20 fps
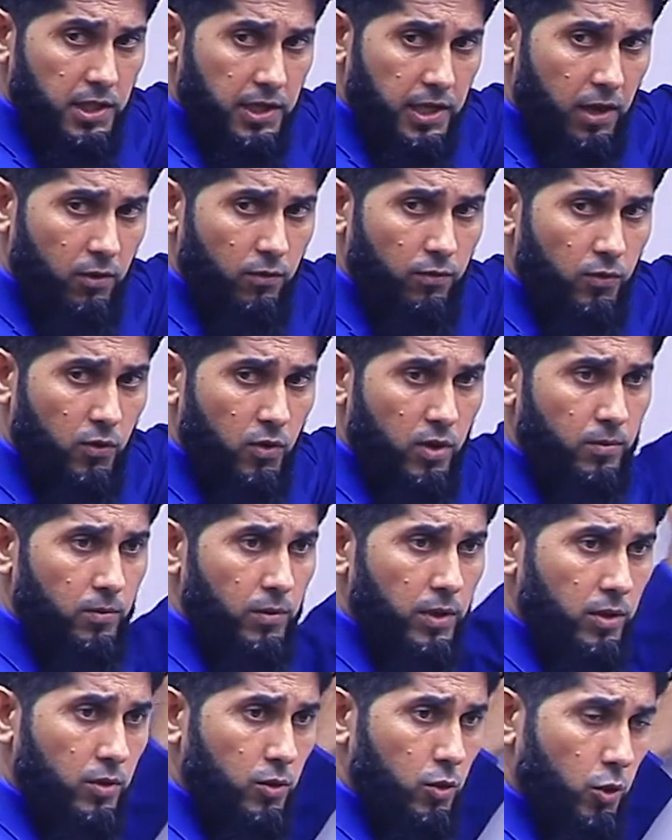the noun
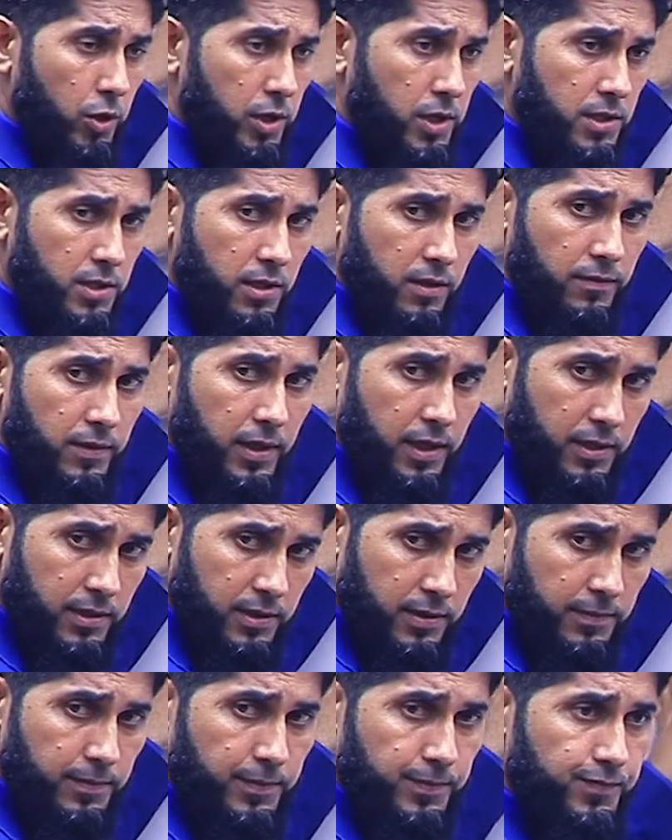form and cohesive
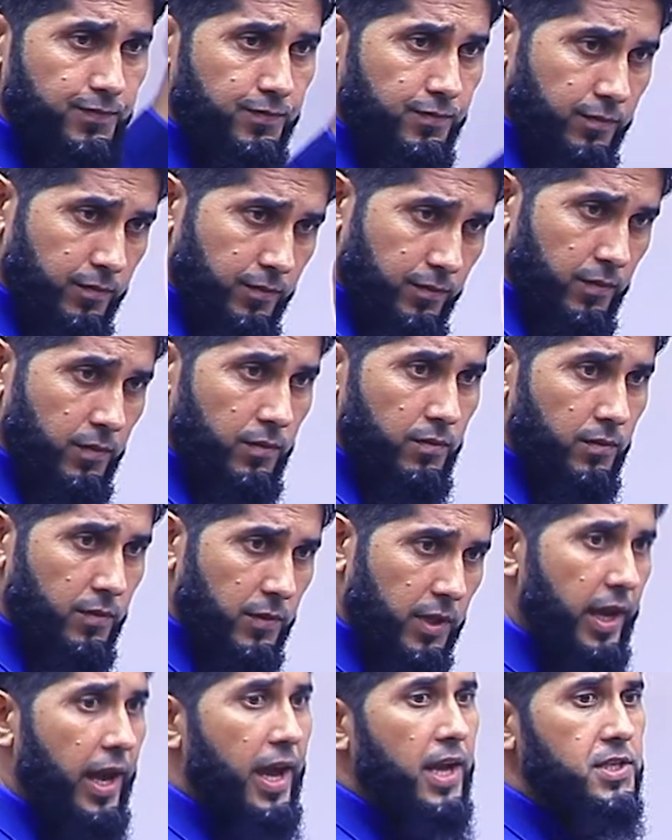is
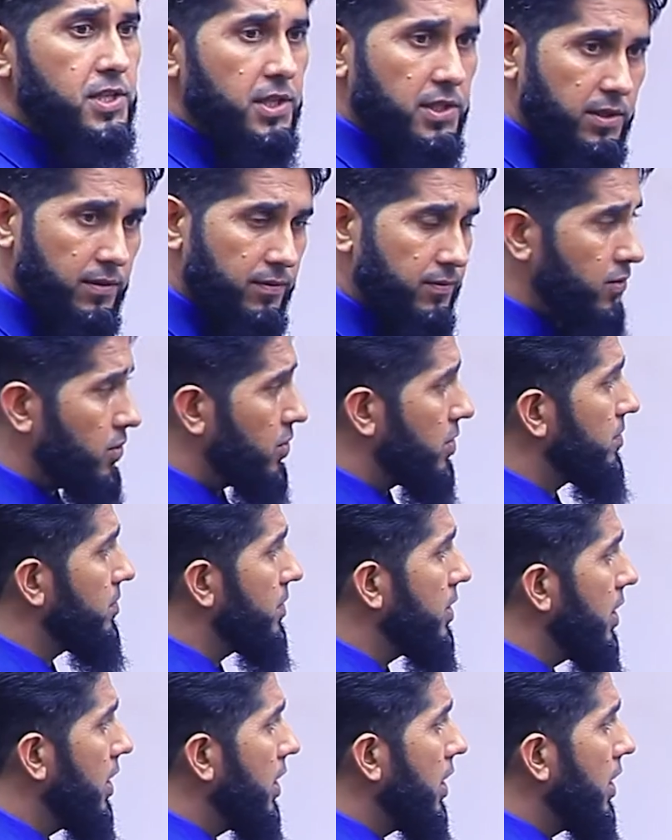the adjective form.